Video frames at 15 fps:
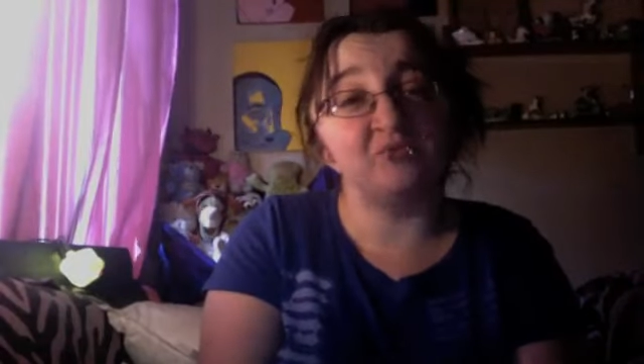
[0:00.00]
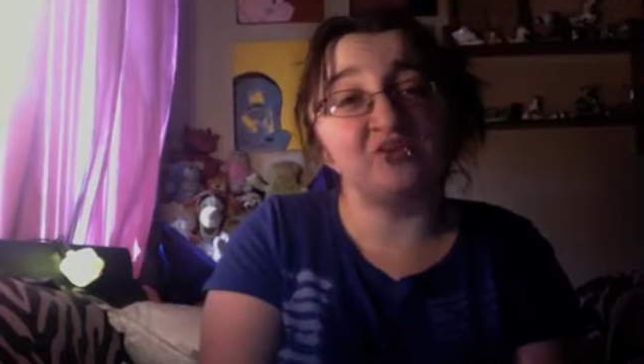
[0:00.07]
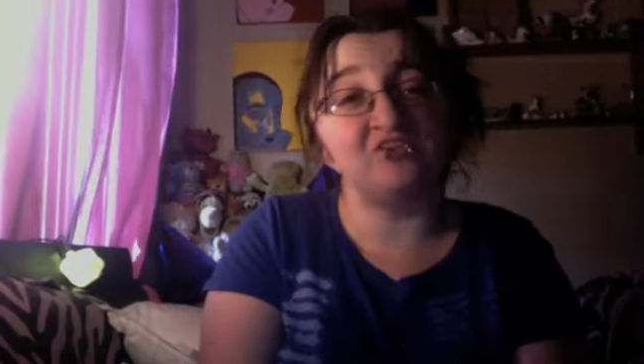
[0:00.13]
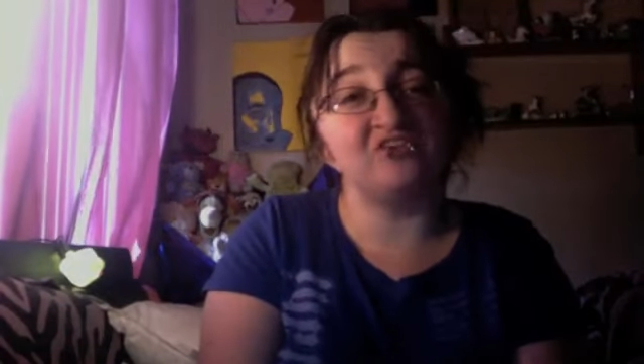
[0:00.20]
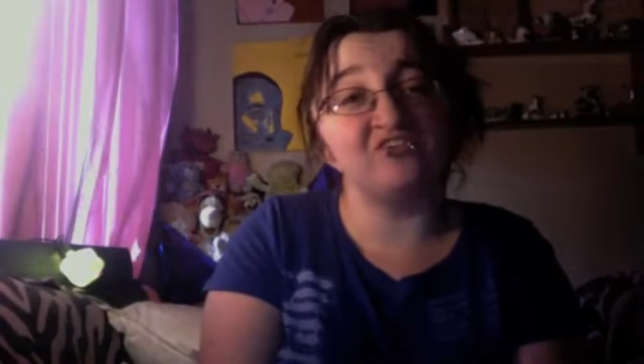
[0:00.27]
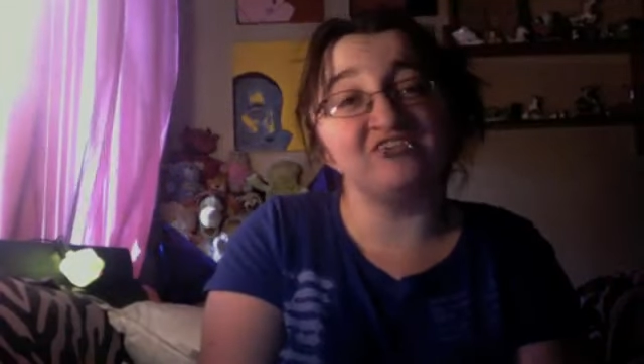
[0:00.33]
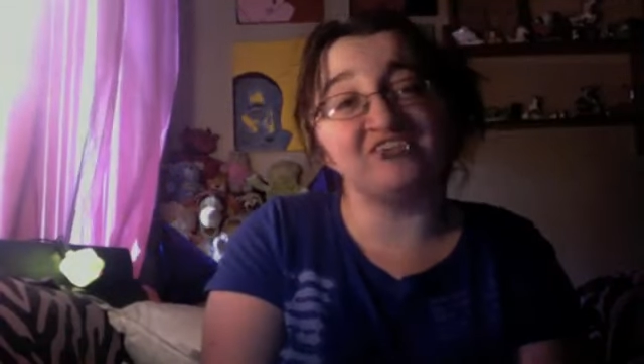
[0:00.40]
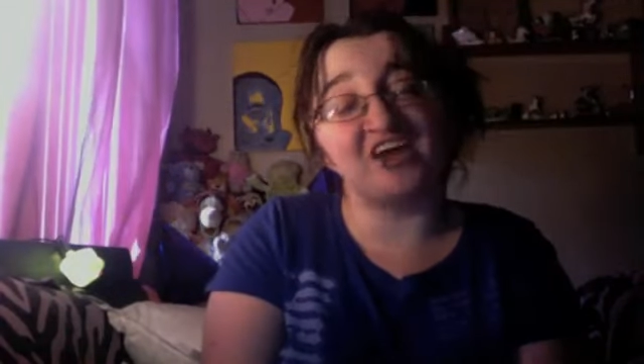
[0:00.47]

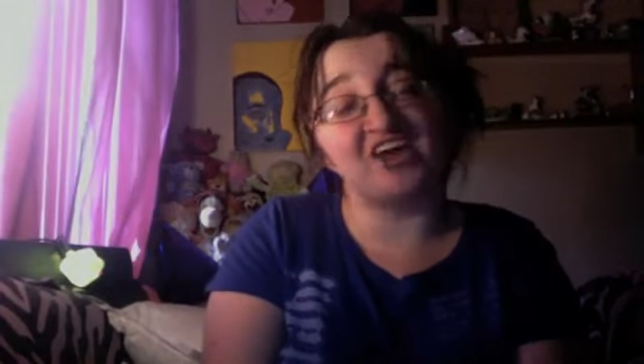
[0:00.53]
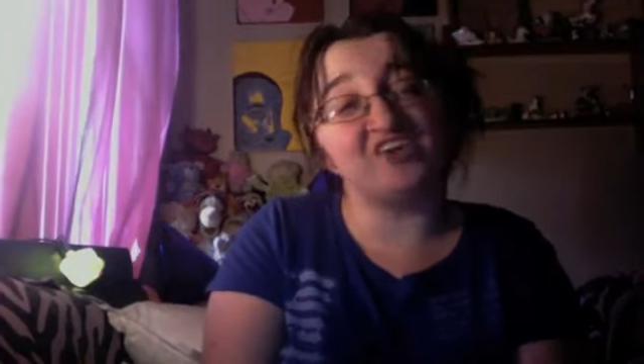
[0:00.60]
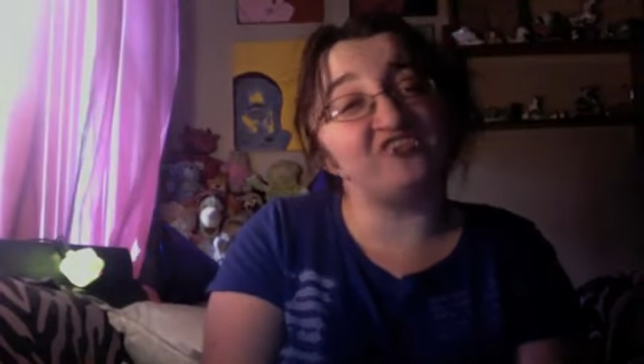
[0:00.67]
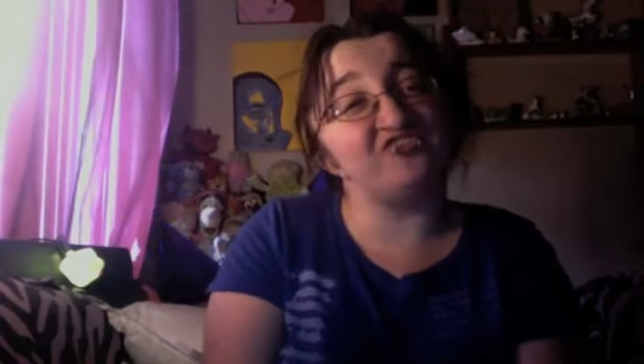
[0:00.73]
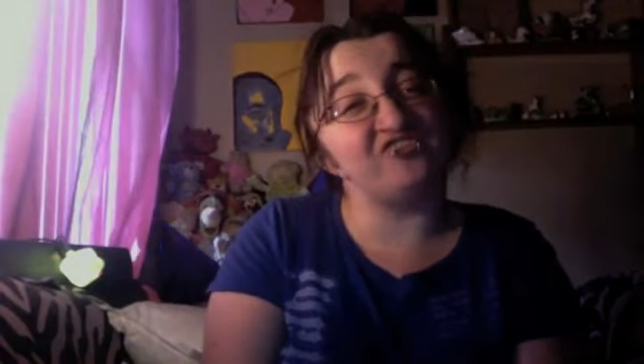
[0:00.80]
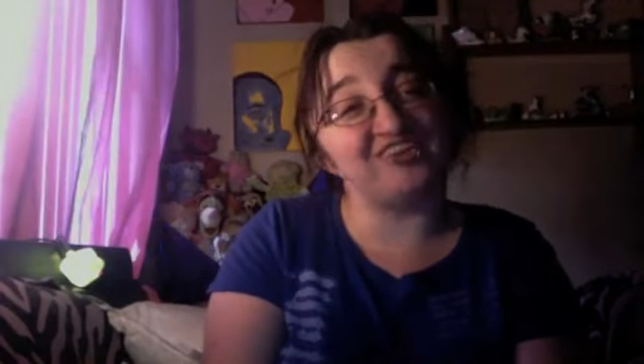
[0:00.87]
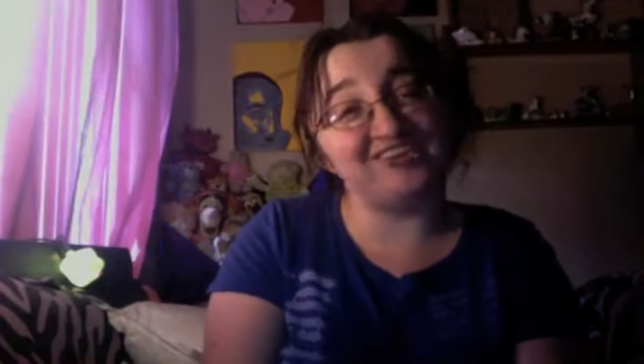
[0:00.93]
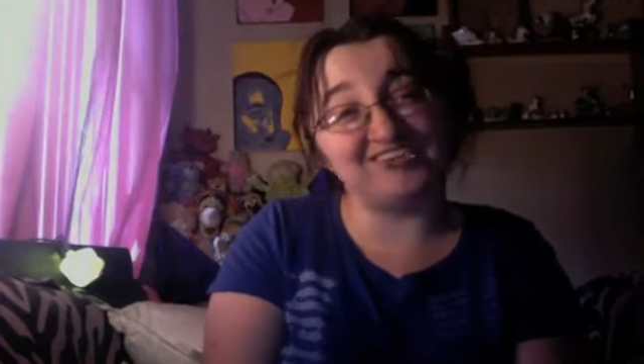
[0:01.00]
murals out of
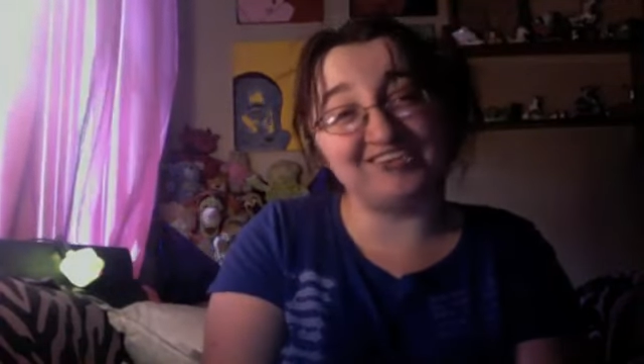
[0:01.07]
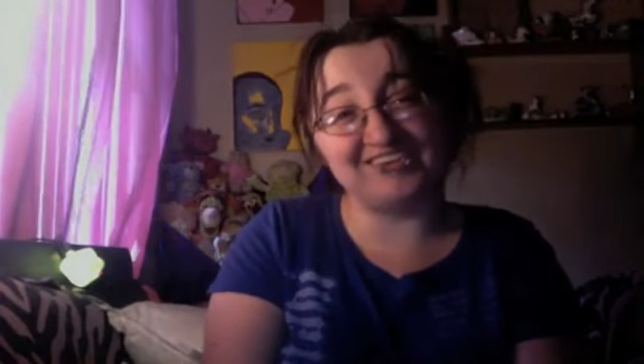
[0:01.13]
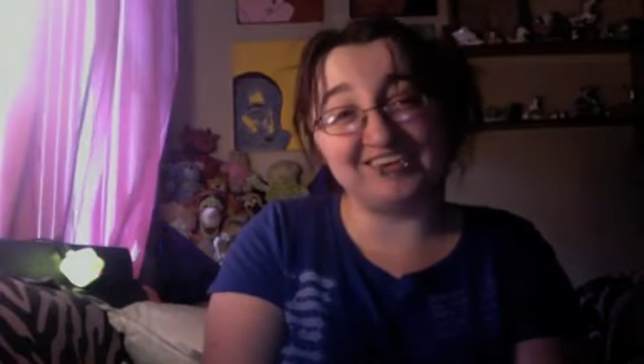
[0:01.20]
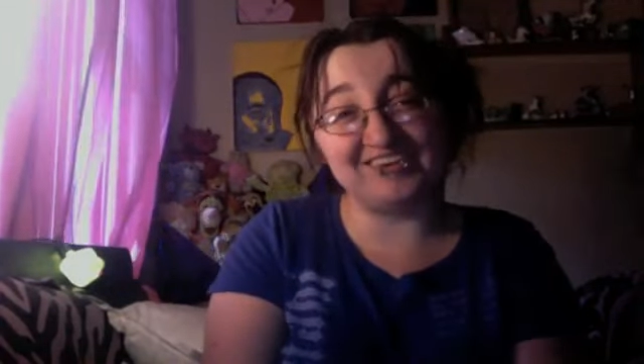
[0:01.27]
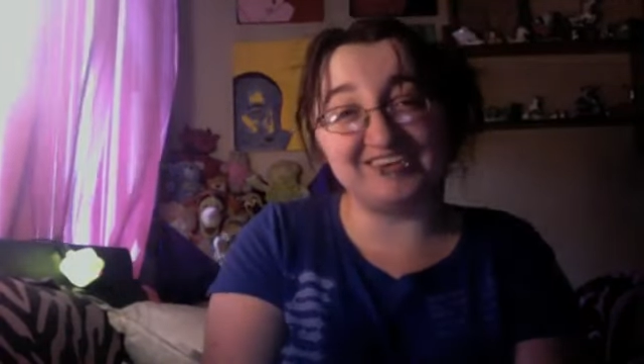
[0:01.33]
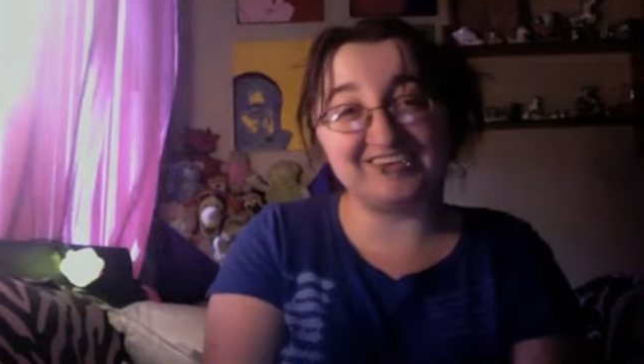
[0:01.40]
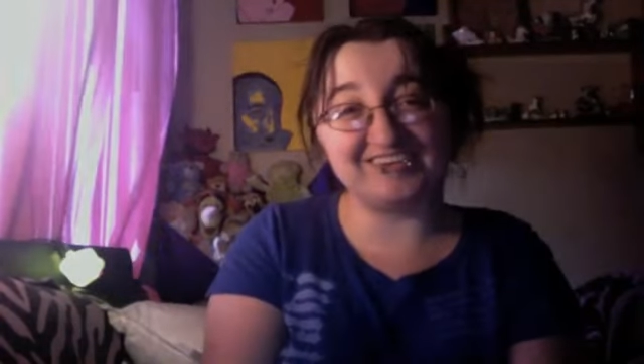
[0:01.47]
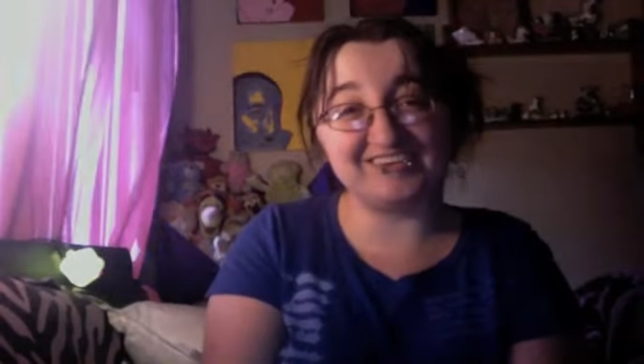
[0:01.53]

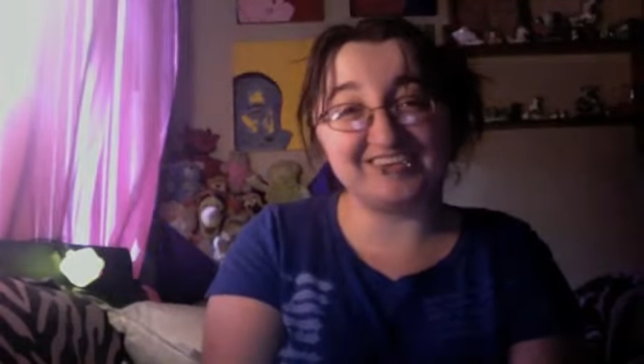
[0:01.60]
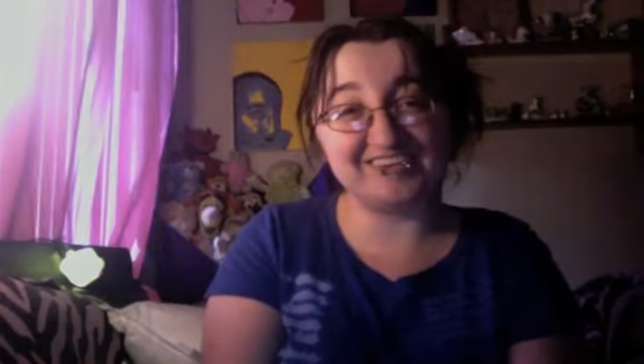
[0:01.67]
feces.